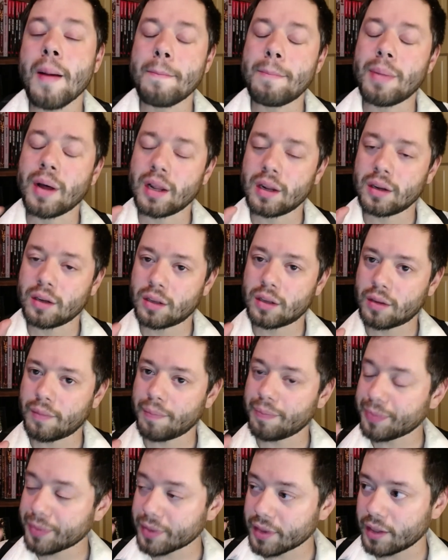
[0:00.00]
but
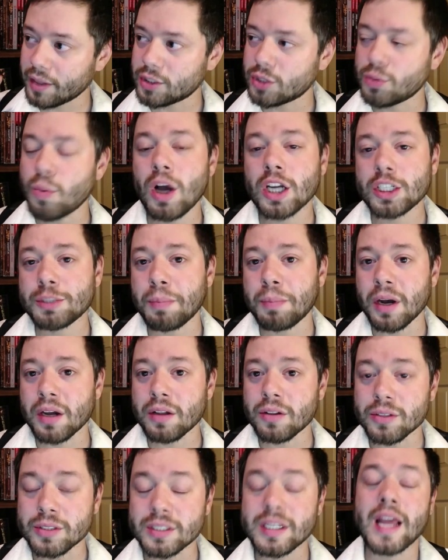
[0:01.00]

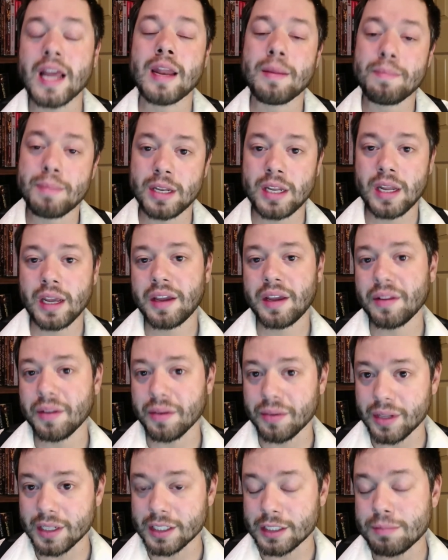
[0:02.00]
swashbucklers, and in
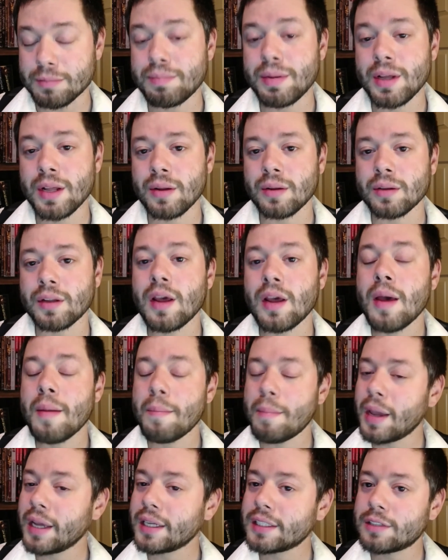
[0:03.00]
particular this build,
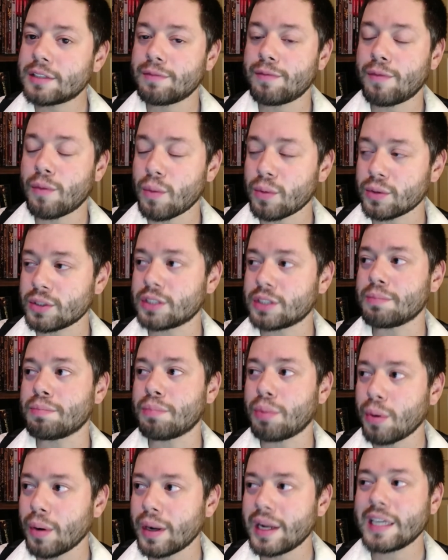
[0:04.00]
makes for some
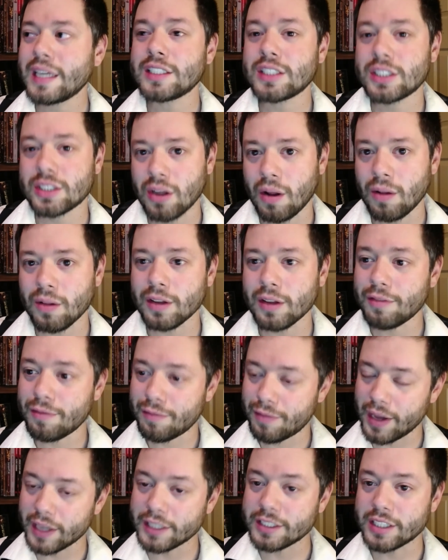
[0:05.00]
pretty solid
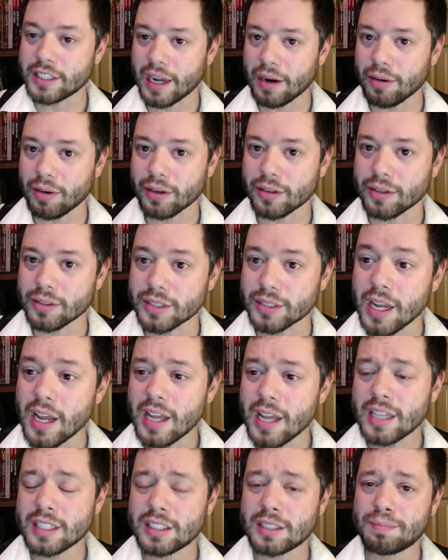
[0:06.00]
face characters,
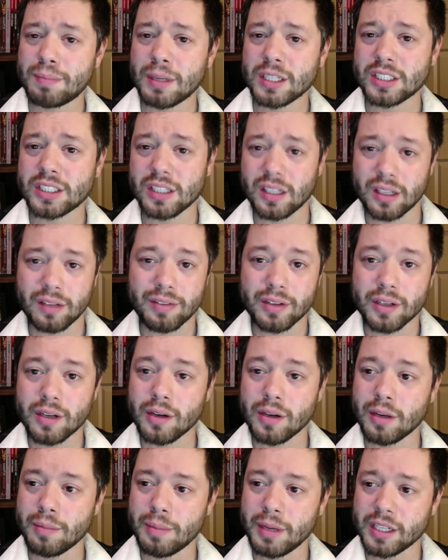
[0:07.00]
especially if you're
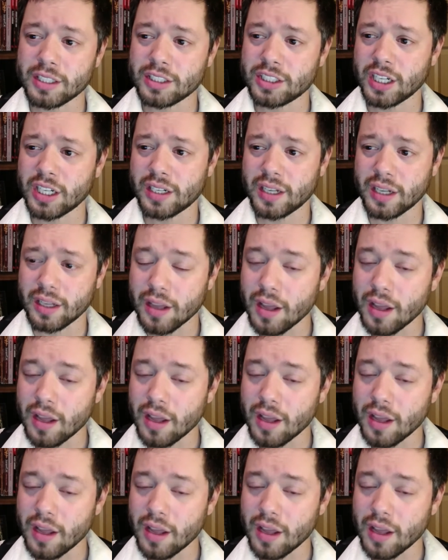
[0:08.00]
going to be injecting